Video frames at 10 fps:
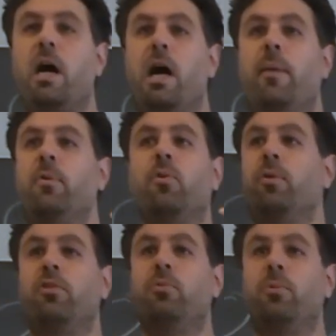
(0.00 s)
I'm
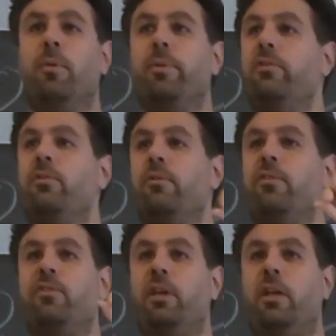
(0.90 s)
going to a particular
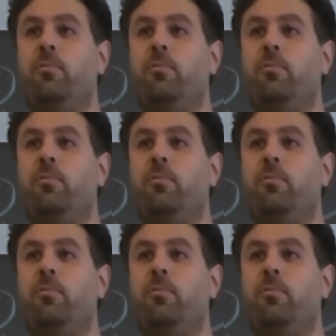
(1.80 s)
state,